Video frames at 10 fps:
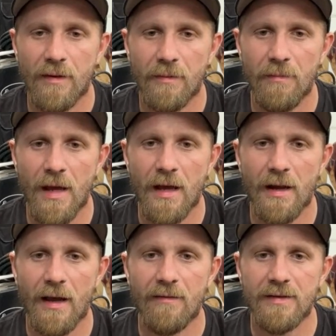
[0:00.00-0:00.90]
Matt, I
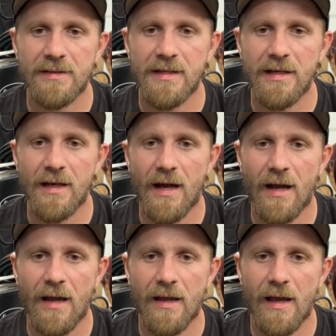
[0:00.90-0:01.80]
have a
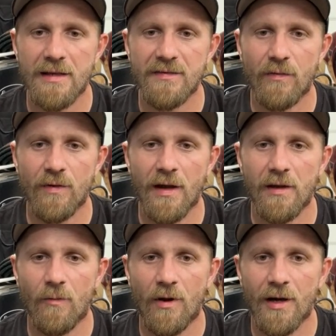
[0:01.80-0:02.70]
TDI
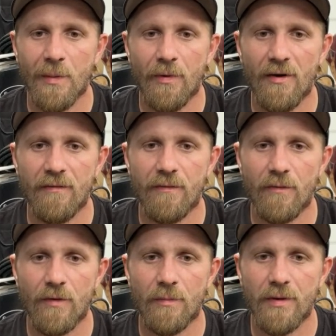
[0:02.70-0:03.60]
S491 I bought
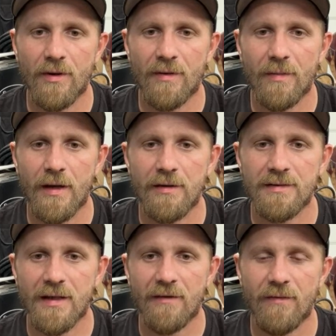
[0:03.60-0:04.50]
for a build. I'm not
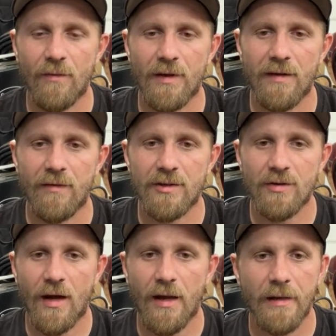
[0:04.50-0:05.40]
using it if you want to give it a
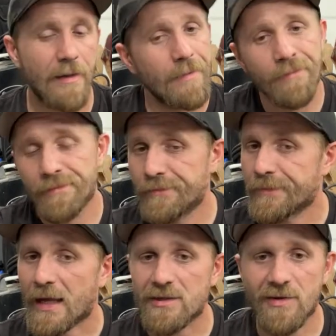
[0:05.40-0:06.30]
try.
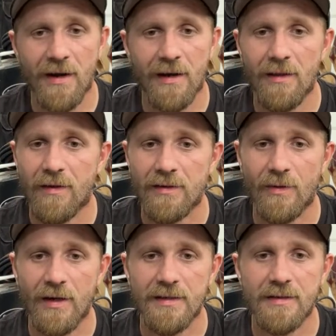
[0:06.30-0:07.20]
I'll try anything
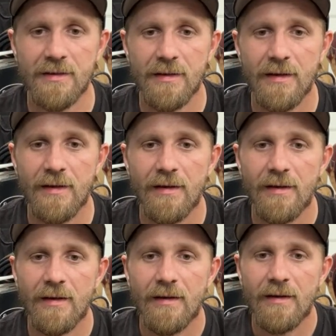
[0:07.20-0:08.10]
twice.
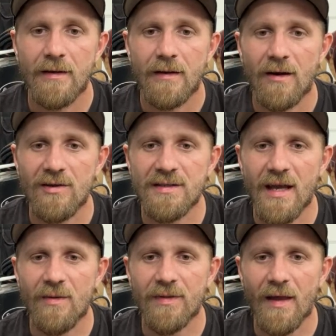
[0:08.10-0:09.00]
Are you
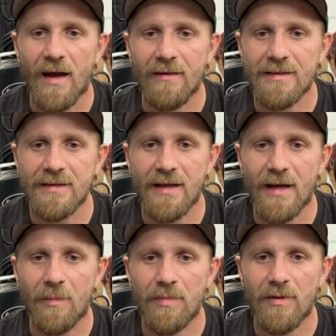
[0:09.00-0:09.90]
staying with the Holly
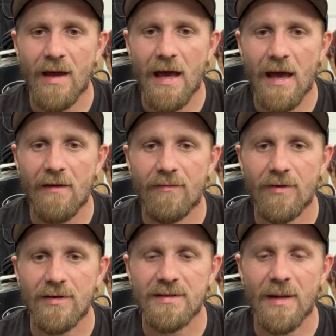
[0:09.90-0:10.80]
setup you have, or are
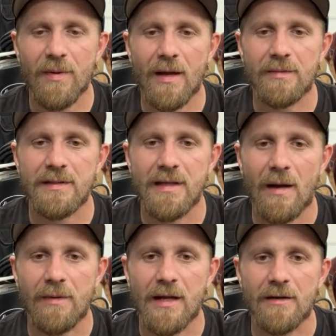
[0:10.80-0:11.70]
you stepping up to
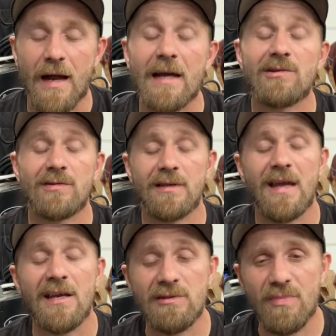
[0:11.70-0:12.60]
Dominator?
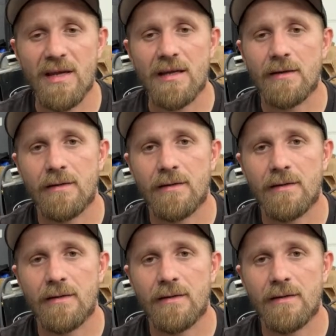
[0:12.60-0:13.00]
Actually, HP.